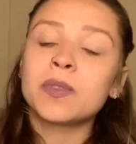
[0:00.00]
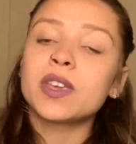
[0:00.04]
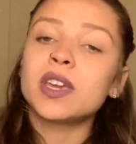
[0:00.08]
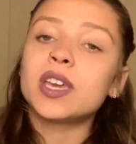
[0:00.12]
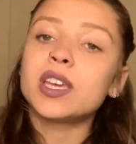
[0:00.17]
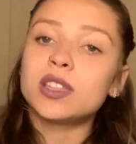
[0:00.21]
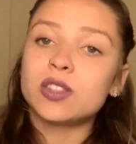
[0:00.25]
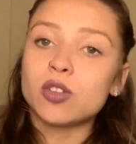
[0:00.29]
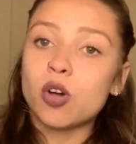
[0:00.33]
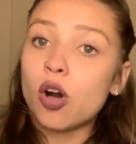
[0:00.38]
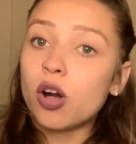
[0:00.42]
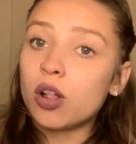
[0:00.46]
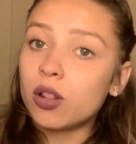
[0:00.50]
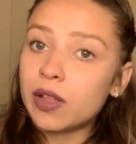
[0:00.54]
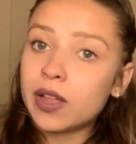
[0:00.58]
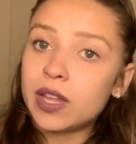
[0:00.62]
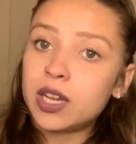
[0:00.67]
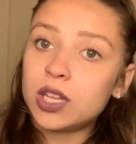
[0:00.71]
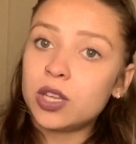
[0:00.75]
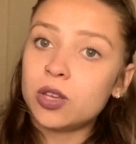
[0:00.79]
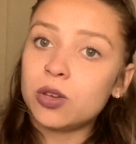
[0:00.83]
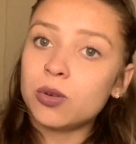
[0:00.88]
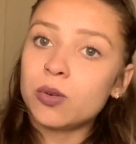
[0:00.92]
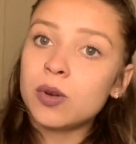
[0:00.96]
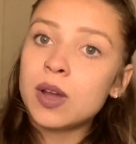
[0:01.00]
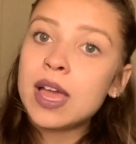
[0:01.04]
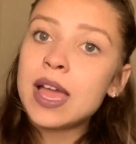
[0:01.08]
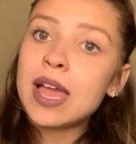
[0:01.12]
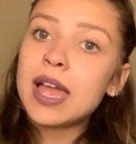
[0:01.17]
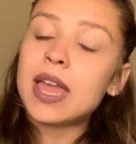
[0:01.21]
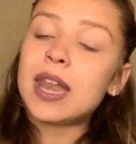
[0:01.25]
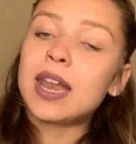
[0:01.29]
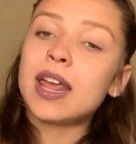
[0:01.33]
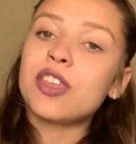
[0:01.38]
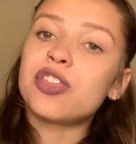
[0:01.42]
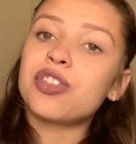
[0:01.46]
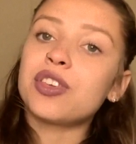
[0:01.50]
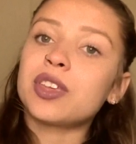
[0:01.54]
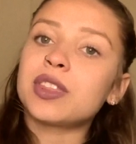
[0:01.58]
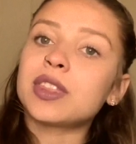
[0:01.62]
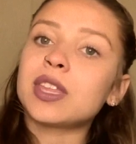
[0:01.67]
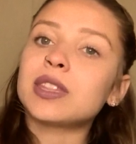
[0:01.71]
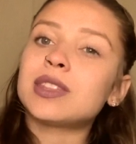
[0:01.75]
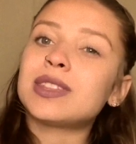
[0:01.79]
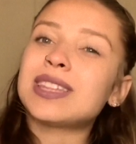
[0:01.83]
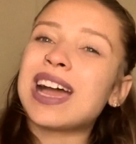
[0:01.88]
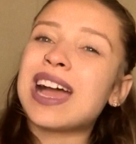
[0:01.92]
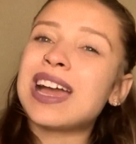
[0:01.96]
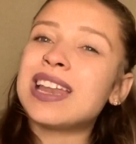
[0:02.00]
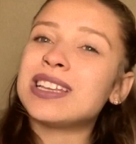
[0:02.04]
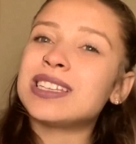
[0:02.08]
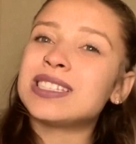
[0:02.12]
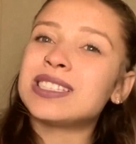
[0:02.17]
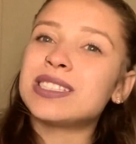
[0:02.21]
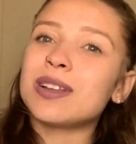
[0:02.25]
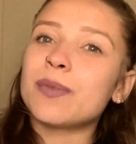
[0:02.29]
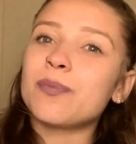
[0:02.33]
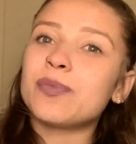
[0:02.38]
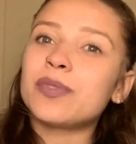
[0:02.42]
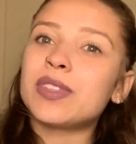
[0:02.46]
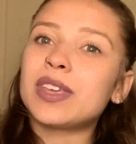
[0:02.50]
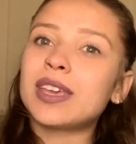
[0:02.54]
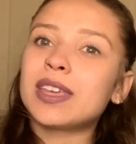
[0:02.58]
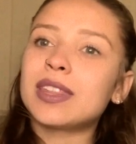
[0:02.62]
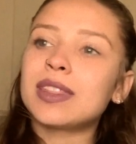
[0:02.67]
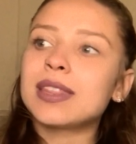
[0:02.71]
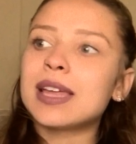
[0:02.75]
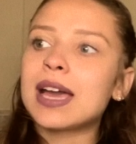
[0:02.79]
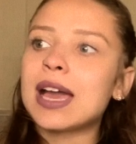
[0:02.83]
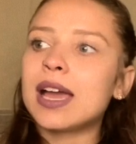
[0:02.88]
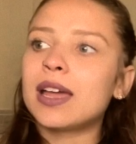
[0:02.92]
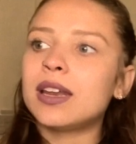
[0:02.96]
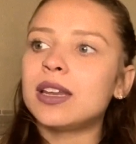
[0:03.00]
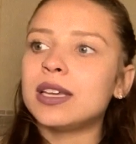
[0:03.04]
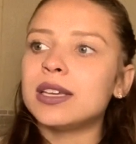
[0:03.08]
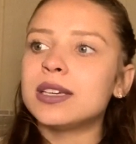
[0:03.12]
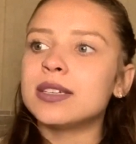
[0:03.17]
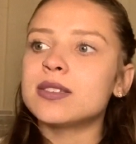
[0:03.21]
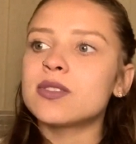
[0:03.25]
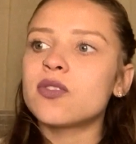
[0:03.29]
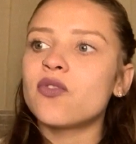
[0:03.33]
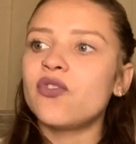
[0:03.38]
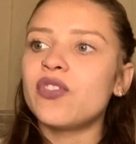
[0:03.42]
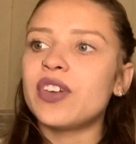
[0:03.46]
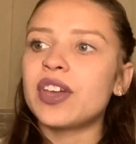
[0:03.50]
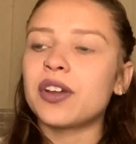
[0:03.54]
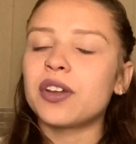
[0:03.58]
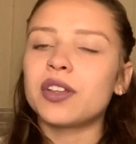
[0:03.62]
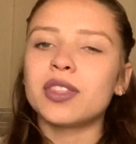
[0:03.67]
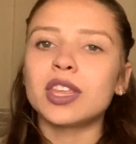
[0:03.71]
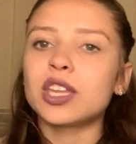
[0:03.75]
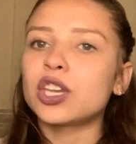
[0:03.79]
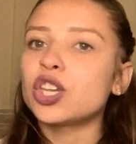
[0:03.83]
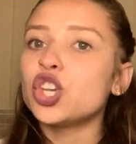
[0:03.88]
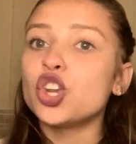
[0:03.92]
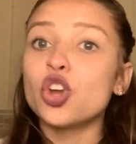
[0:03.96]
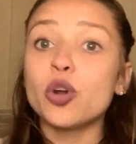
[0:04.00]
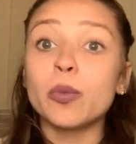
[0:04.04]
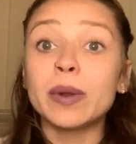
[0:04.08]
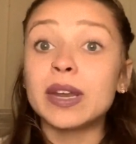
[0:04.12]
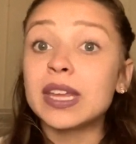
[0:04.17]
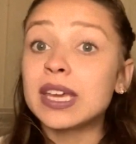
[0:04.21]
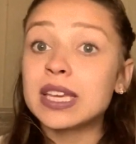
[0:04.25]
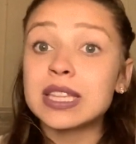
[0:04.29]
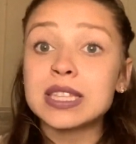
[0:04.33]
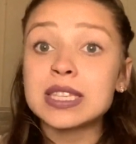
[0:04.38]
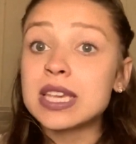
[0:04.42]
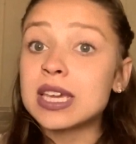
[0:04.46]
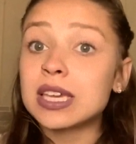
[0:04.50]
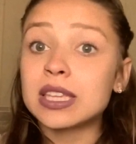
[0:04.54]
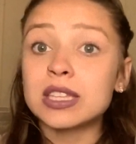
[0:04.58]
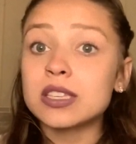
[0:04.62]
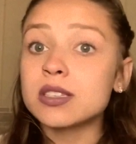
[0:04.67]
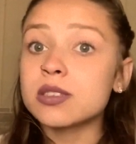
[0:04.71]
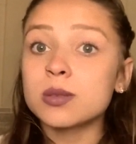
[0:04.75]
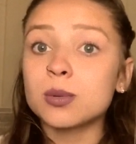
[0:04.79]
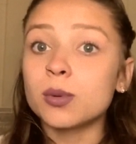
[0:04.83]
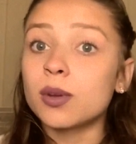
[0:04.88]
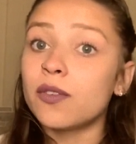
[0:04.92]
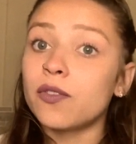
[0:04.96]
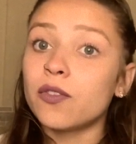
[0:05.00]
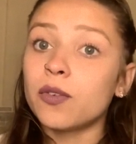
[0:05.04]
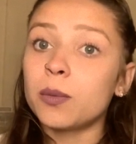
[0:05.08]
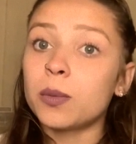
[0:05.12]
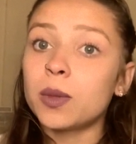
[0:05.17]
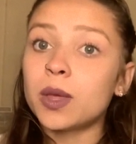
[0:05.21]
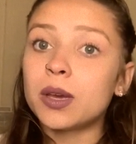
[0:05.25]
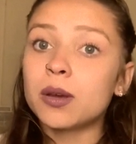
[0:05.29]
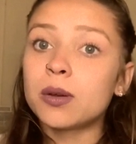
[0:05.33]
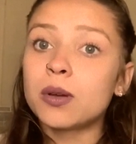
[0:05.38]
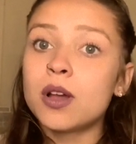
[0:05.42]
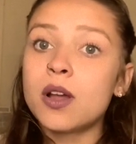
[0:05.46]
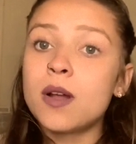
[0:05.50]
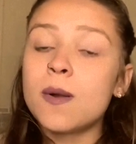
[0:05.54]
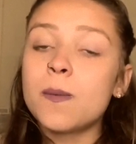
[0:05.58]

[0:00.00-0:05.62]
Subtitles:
It's all on you. And I think that that is something that is very, like nobody can take this away from you.